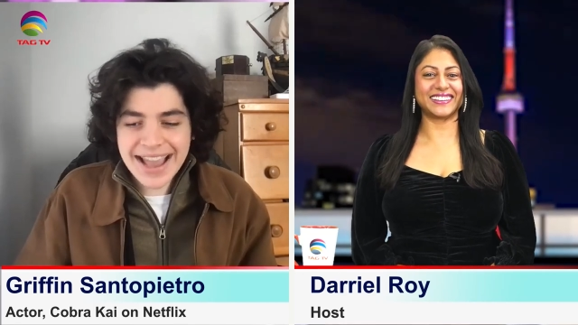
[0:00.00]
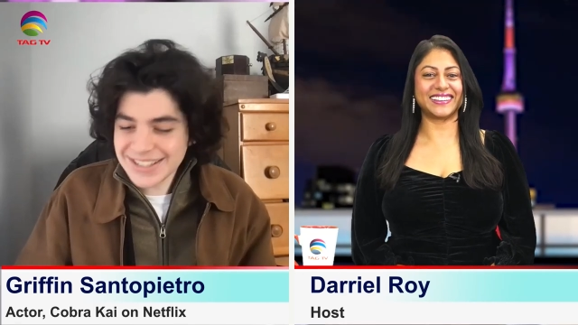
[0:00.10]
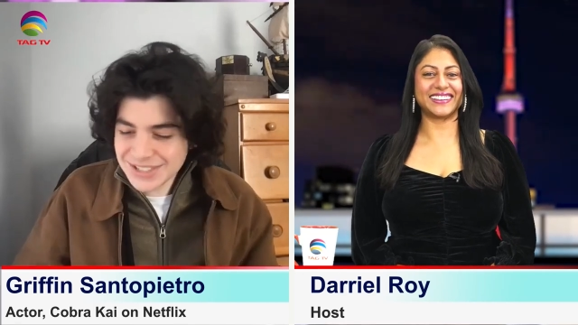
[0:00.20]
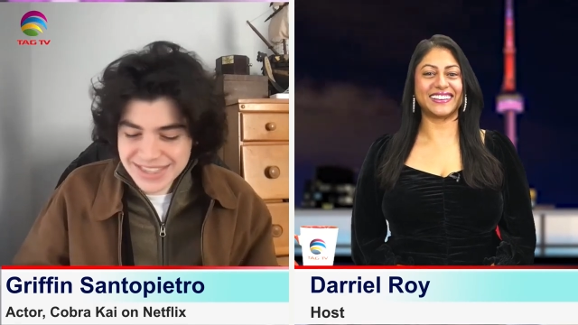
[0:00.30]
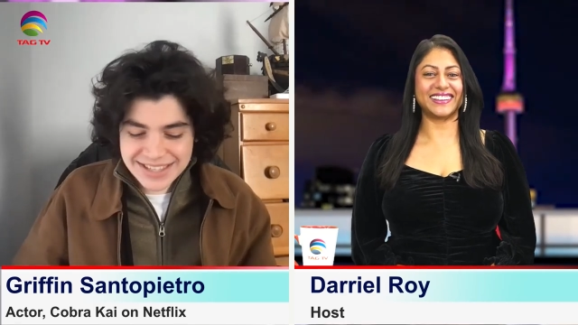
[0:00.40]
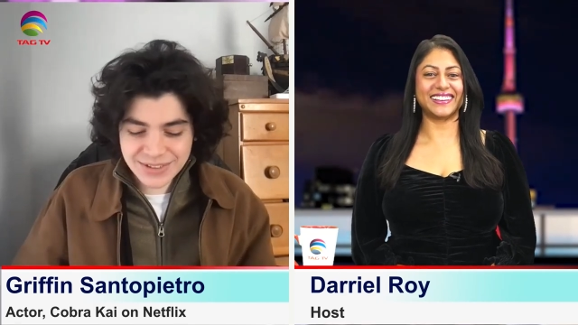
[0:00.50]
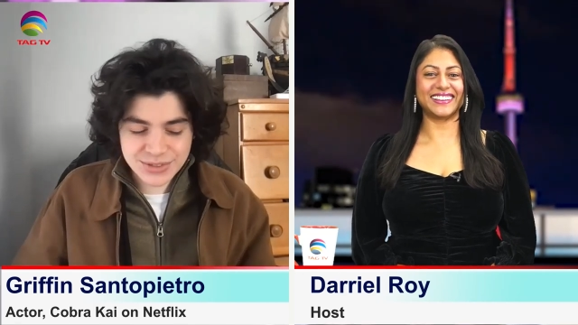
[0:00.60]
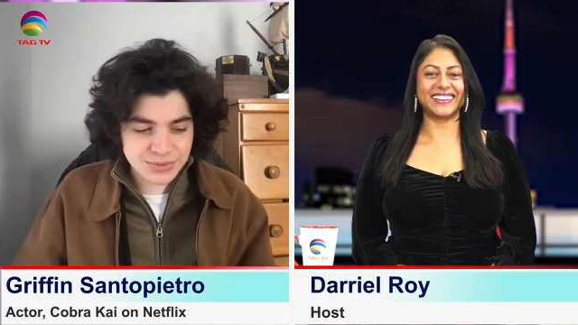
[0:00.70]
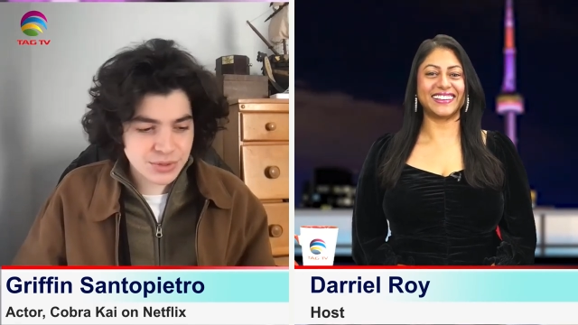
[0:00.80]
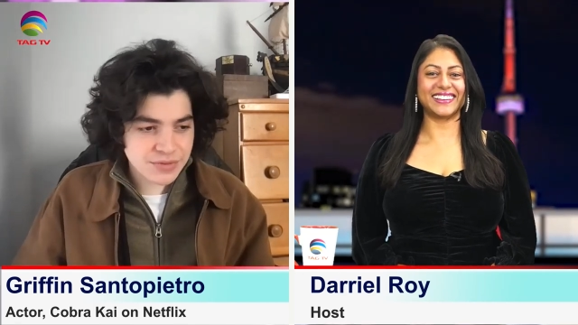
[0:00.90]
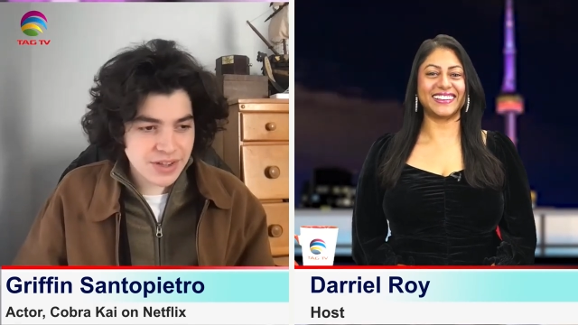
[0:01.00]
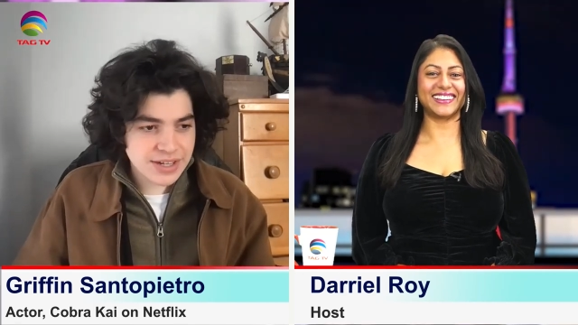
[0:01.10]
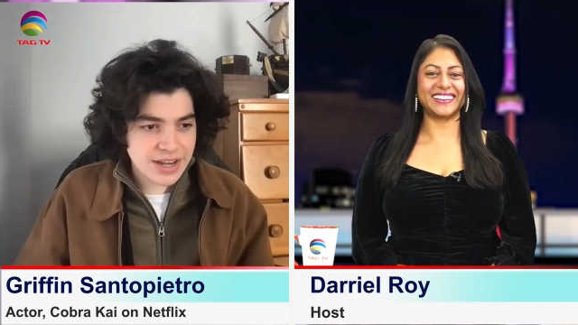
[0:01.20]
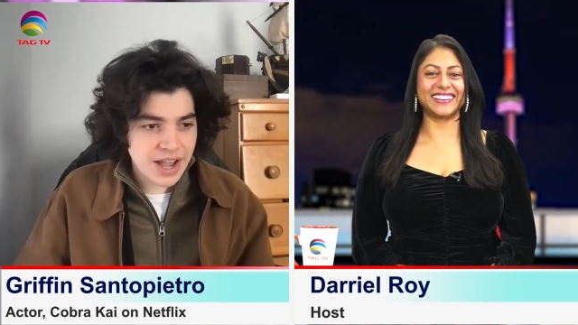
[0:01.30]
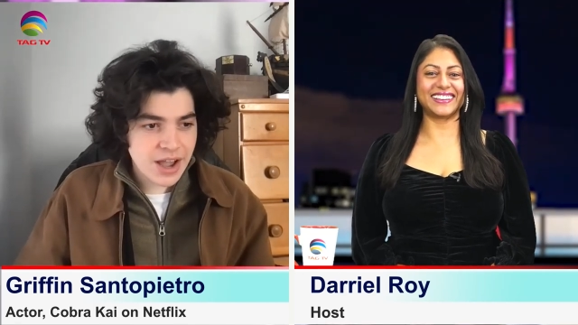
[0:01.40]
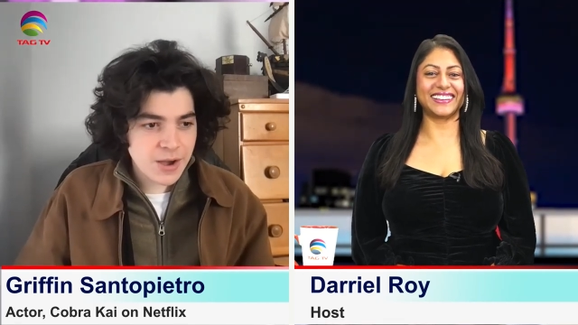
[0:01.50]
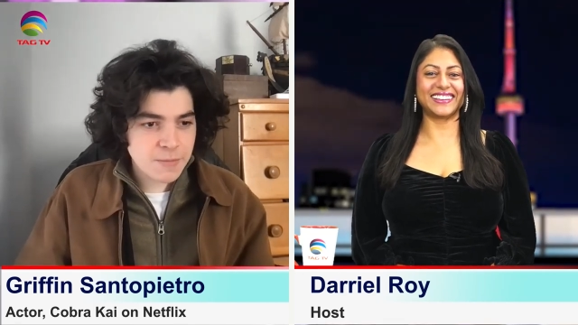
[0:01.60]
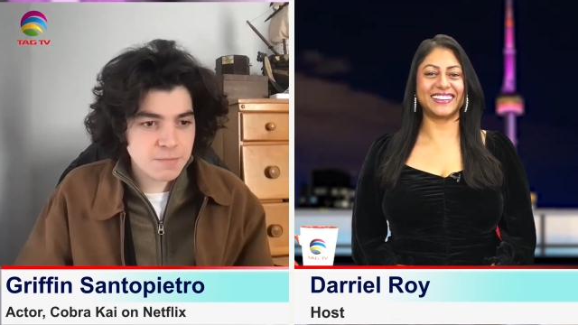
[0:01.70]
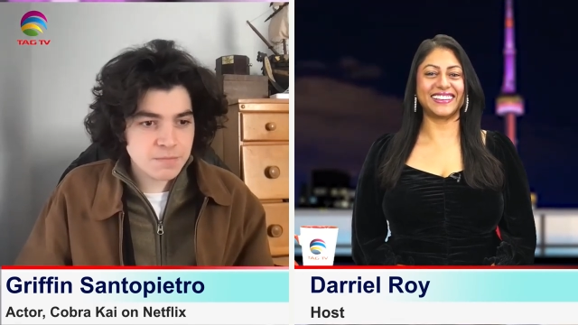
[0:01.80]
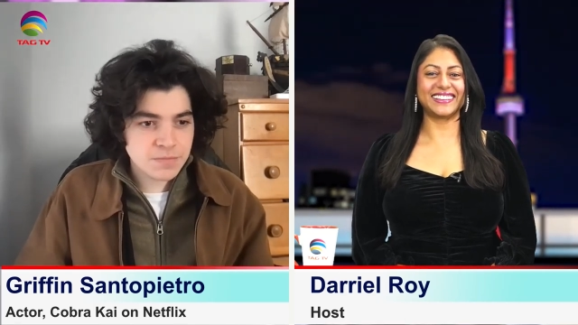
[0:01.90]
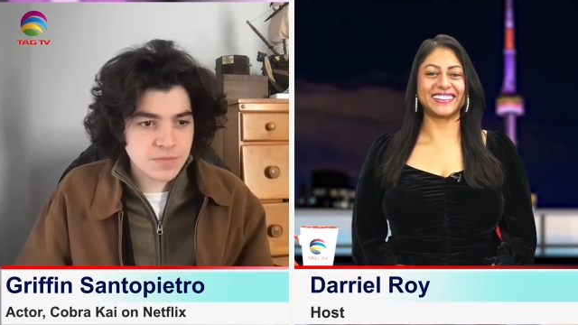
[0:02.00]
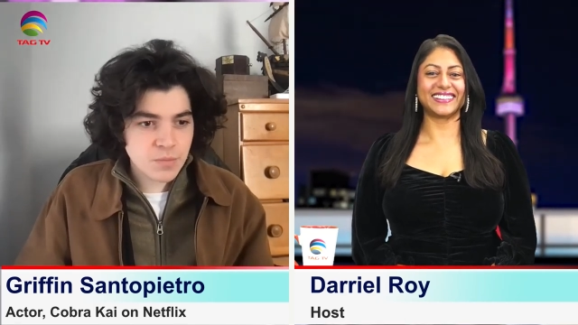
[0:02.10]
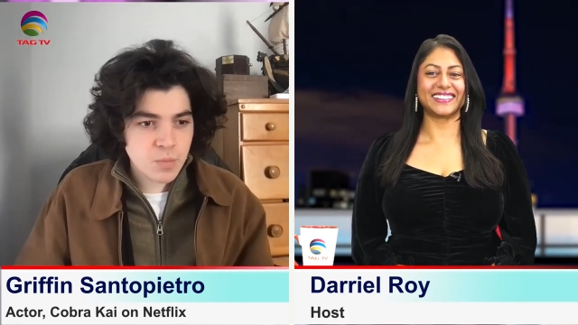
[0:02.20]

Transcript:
Speaker 1: I did looks really fun. Um,